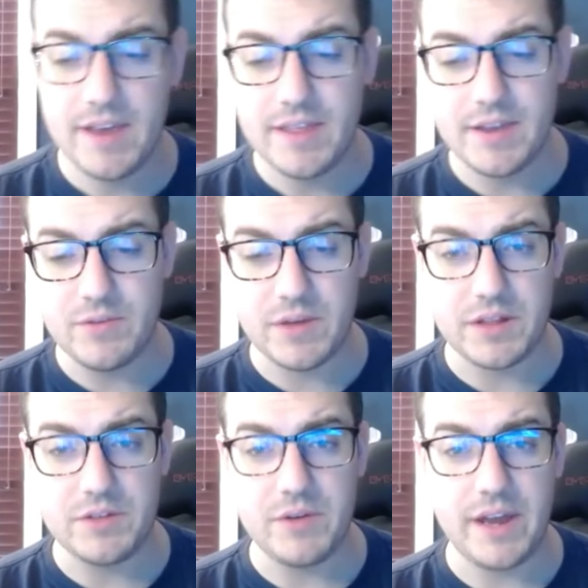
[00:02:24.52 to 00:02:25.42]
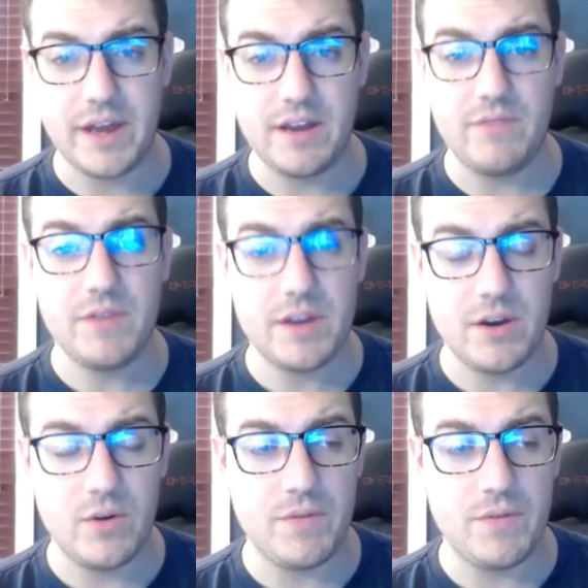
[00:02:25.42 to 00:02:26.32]
They do like a little edited
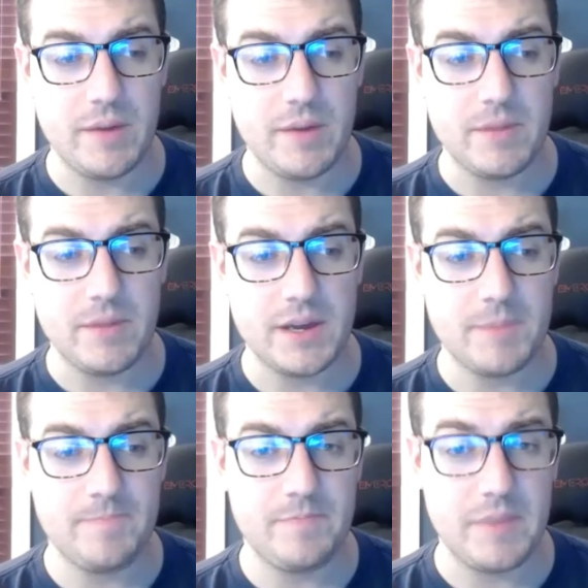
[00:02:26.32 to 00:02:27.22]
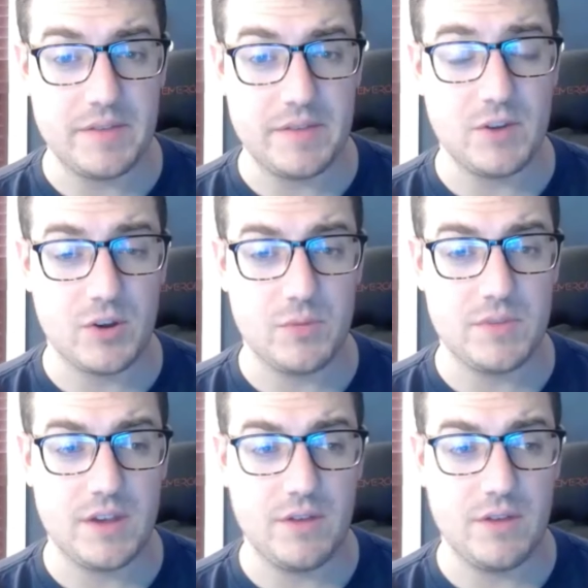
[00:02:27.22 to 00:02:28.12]
video of him, like basically talking to
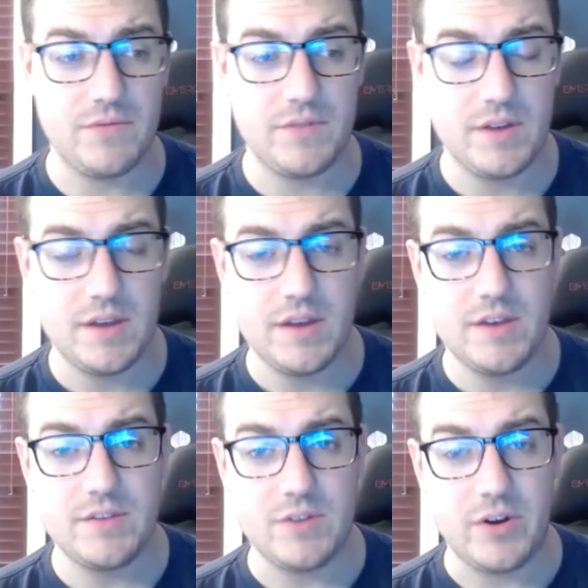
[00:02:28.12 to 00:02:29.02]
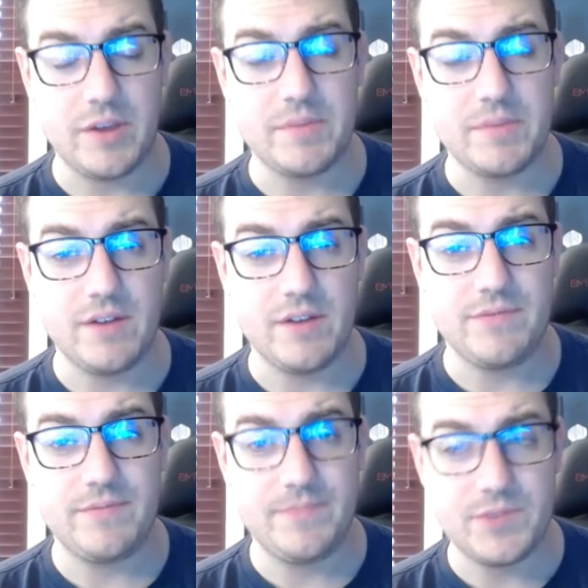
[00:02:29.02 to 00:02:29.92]
himself, starring
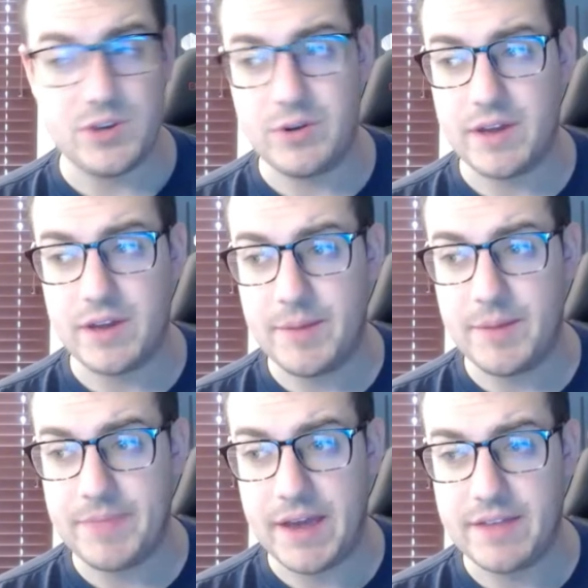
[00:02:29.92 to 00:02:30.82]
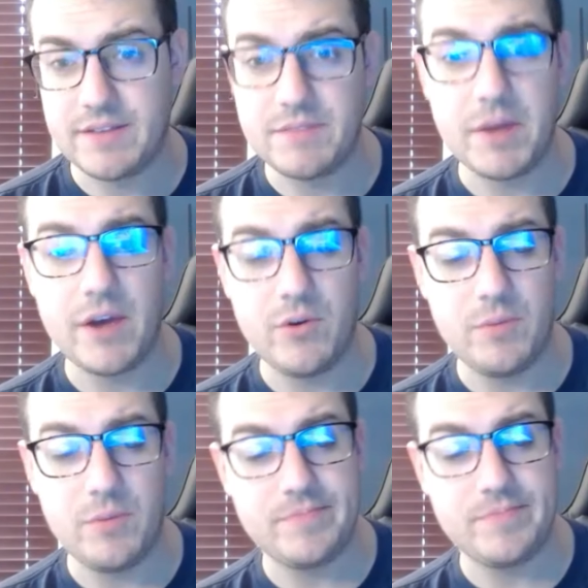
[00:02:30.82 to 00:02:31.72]
himself, showing, hey, this is my
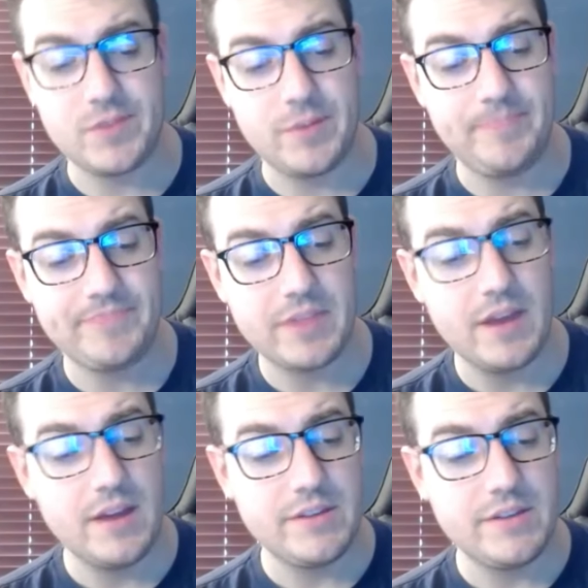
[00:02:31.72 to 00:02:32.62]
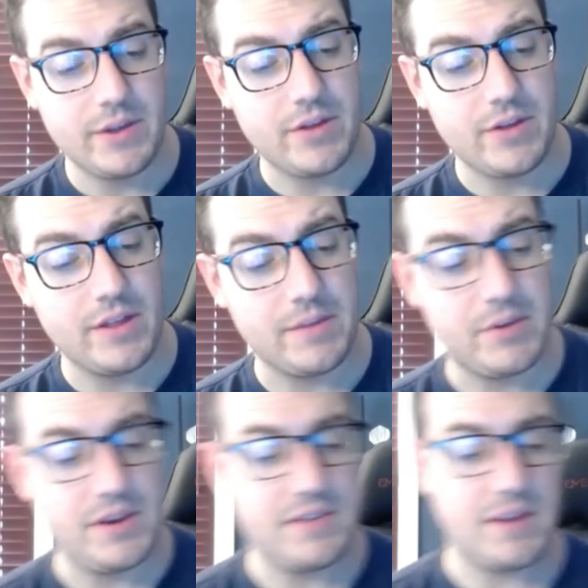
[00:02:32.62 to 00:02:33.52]
home. So Timber, I thought like
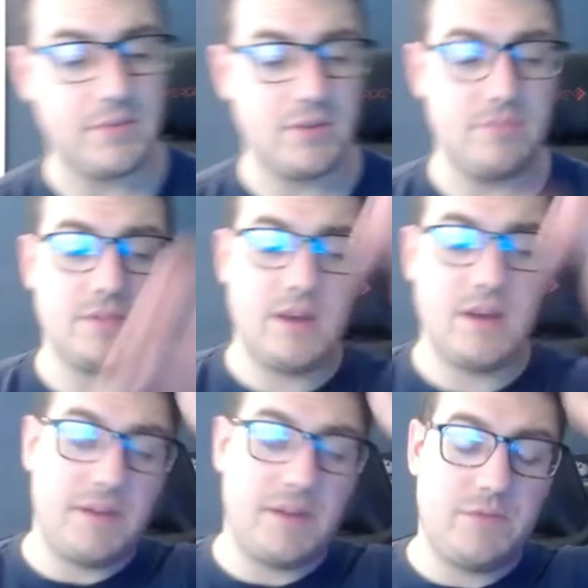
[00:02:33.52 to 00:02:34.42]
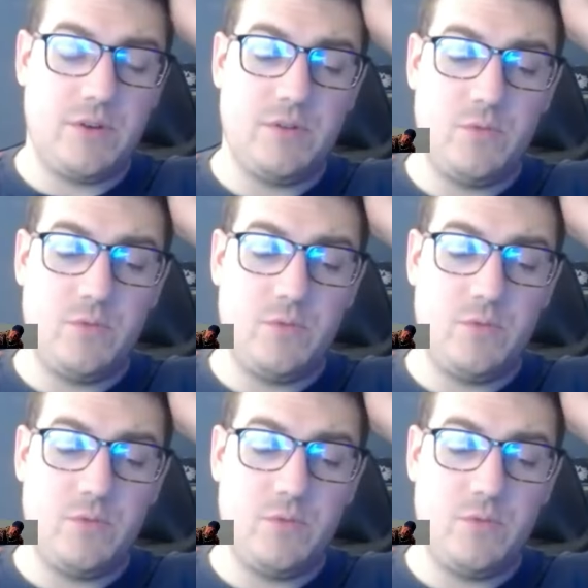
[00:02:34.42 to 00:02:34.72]
pretty decent episode. Next we go into